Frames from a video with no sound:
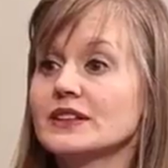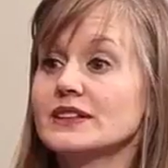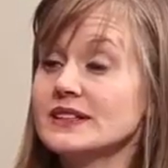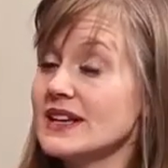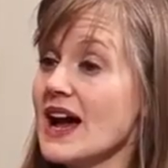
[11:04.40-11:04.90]

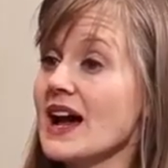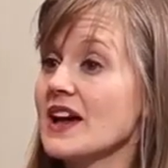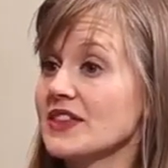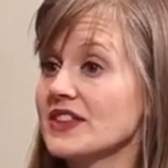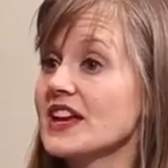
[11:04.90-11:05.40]

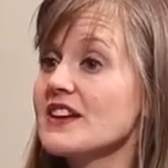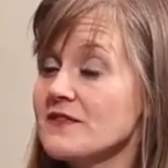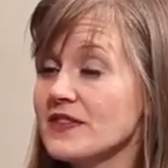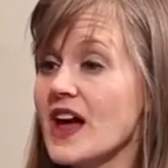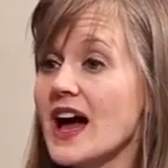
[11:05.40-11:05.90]
Yeah, they
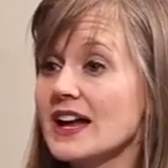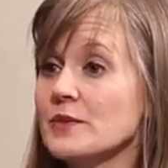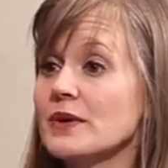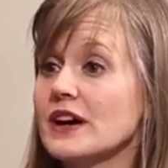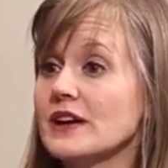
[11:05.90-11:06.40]
fly
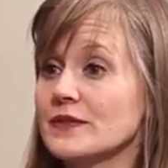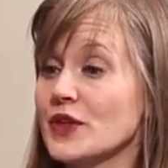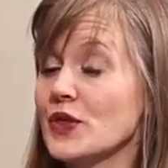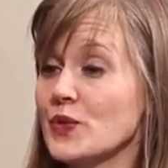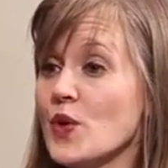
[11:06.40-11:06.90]
above
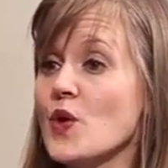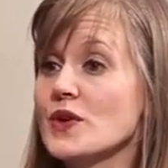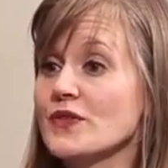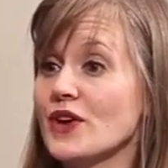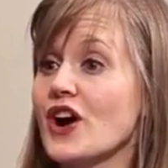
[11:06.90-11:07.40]
the throne
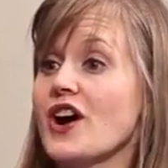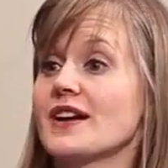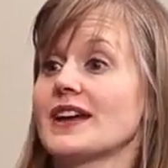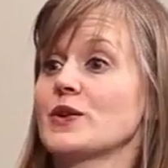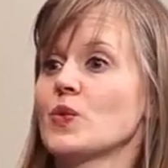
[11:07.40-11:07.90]
of
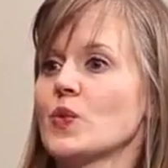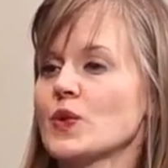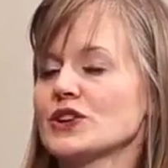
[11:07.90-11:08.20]
God and